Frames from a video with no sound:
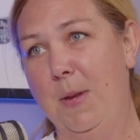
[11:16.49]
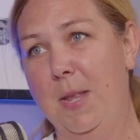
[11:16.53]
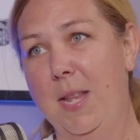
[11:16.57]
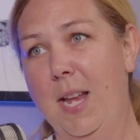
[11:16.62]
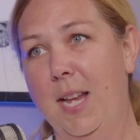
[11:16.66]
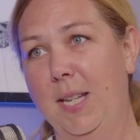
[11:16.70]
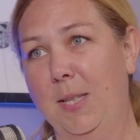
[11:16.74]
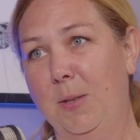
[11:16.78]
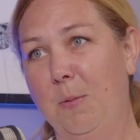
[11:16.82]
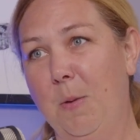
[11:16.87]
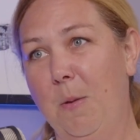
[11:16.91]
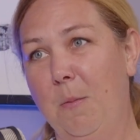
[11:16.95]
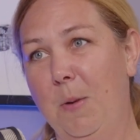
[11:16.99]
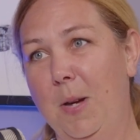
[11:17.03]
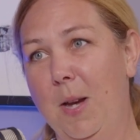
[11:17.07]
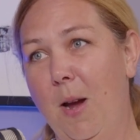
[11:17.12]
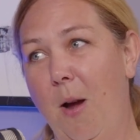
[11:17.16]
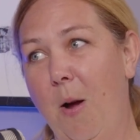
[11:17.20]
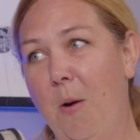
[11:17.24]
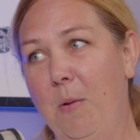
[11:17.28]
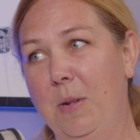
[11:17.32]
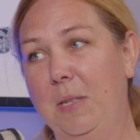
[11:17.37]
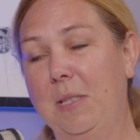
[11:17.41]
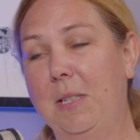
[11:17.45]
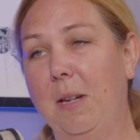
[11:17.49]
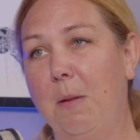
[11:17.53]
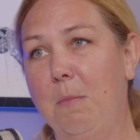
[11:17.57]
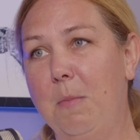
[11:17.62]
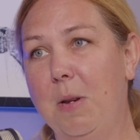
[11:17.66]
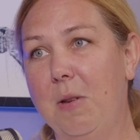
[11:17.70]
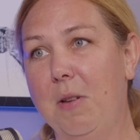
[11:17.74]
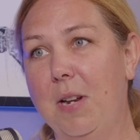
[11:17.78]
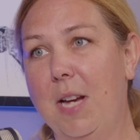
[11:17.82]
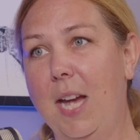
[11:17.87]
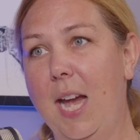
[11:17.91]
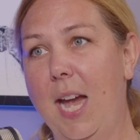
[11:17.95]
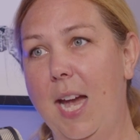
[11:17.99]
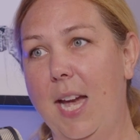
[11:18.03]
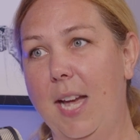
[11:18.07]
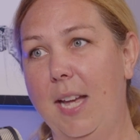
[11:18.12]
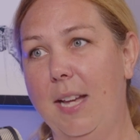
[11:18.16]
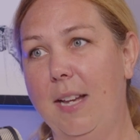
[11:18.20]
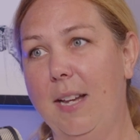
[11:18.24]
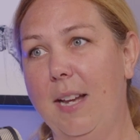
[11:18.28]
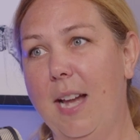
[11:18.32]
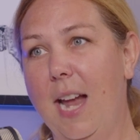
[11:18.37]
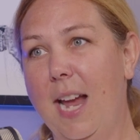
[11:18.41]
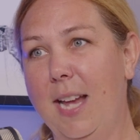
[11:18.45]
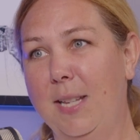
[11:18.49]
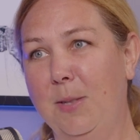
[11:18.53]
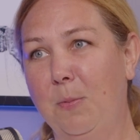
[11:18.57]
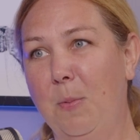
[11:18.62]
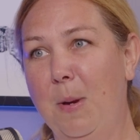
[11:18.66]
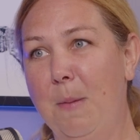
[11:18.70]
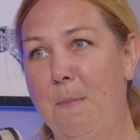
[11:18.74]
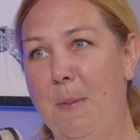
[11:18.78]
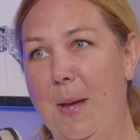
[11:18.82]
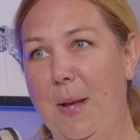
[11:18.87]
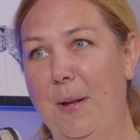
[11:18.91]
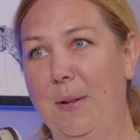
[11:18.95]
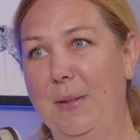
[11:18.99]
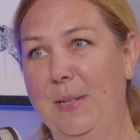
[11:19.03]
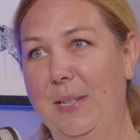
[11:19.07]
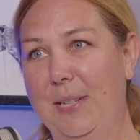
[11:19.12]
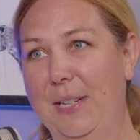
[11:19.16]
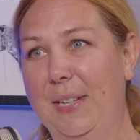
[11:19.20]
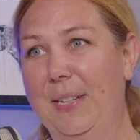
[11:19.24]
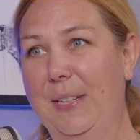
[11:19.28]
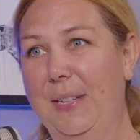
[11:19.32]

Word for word: And that's what we always communicate as yeah. we build.